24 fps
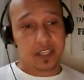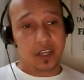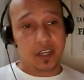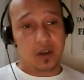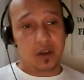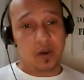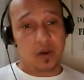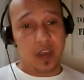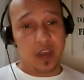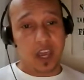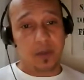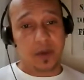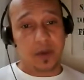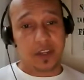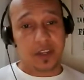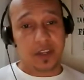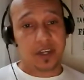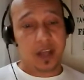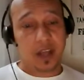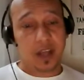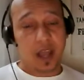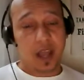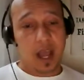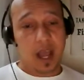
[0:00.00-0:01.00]
Okay.
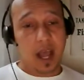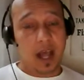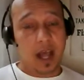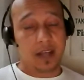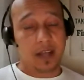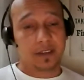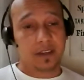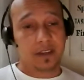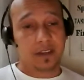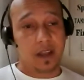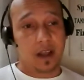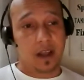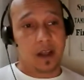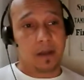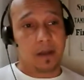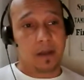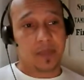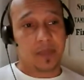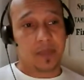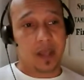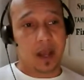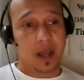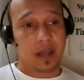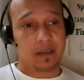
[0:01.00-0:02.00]
Second, then
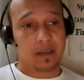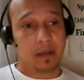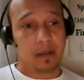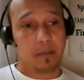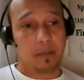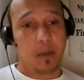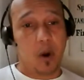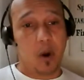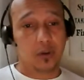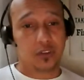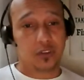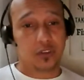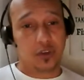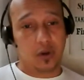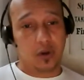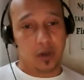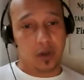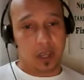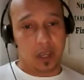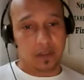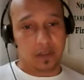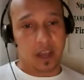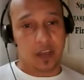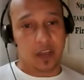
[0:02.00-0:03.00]
you
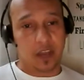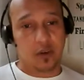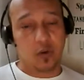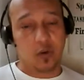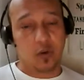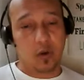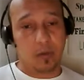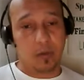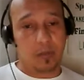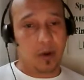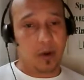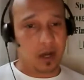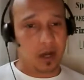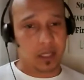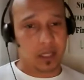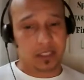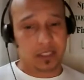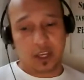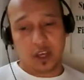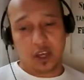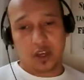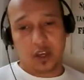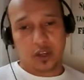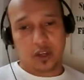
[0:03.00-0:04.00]
take
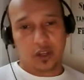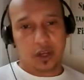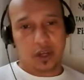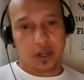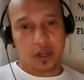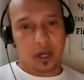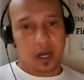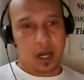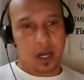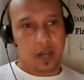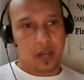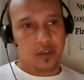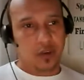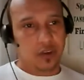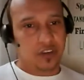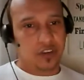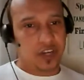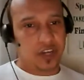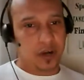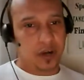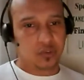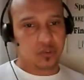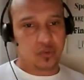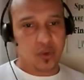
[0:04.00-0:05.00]
each slide, turn it
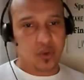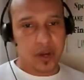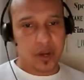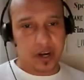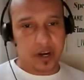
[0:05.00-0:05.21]
into